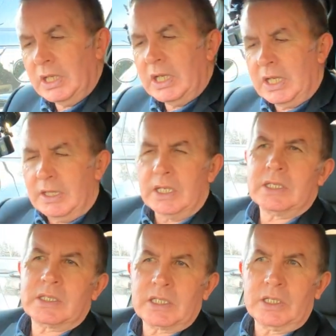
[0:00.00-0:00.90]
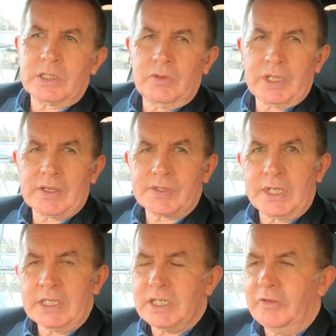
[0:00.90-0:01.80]
in this
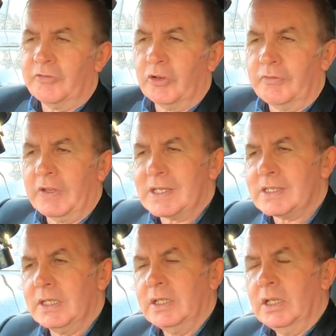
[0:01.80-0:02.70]
2018 Ford Fiesta.